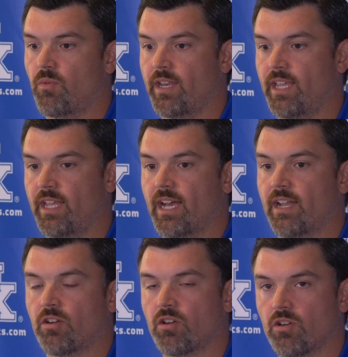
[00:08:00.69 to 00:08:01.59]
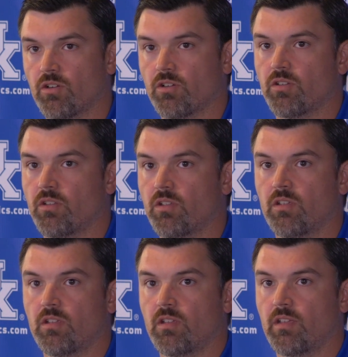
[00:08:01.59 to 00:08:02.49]
when he got hurt,
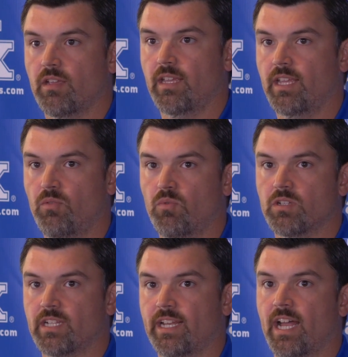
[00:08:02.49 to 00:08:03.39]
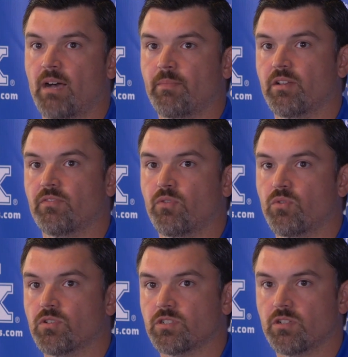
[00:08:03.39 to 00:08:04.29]
he was a dominant
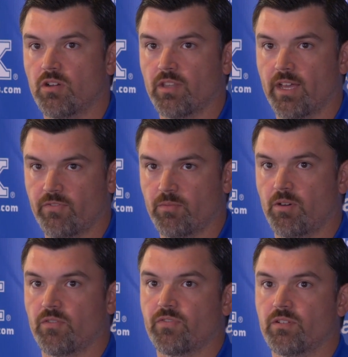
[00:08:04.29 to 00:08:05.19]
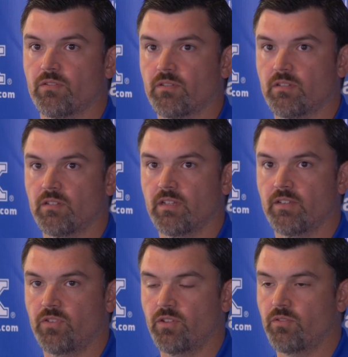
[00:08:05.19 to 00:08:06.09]
force on that football
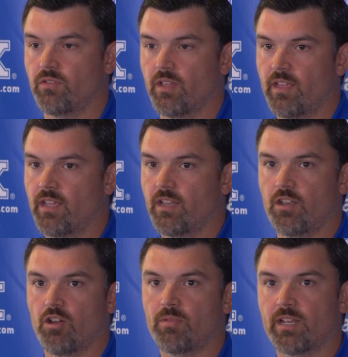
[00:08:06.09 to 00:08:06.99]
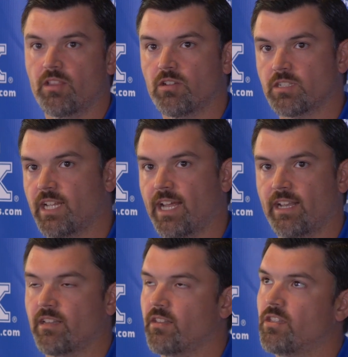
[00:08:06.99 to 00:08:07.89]
field. Nobody looks
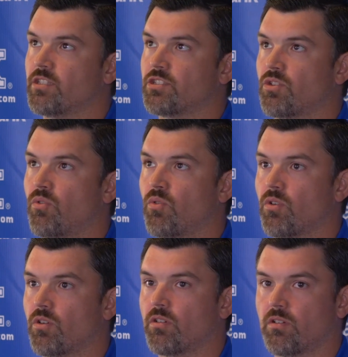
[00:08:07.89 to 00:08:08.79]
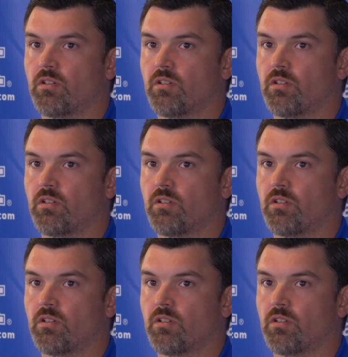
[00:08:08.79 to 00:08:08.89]
at the score,